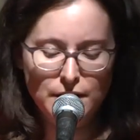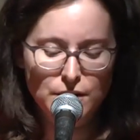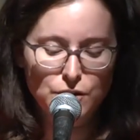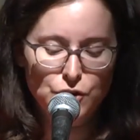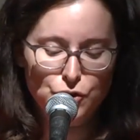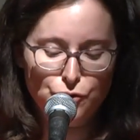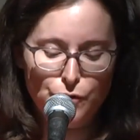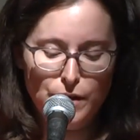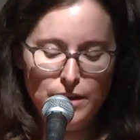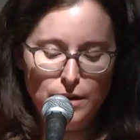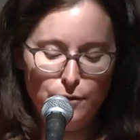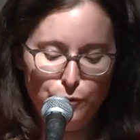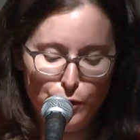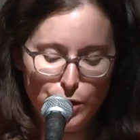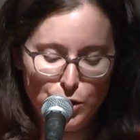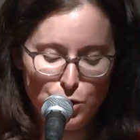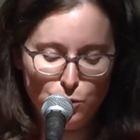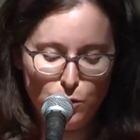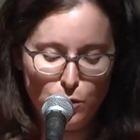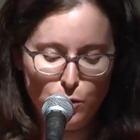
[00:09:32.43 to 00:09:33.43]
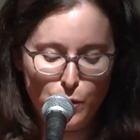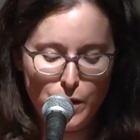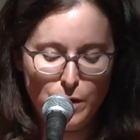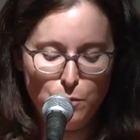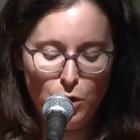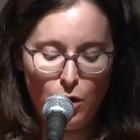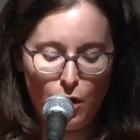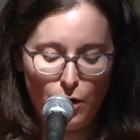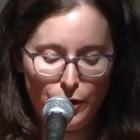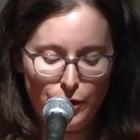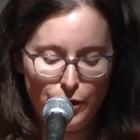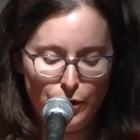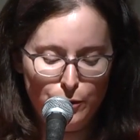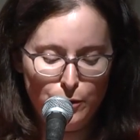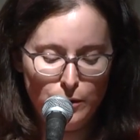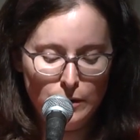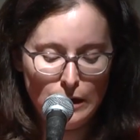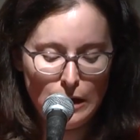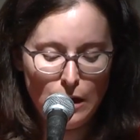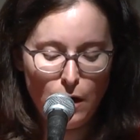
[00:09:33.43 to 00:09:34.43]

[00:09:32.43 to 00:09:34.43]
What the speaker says: constraint of ritual, we will argue,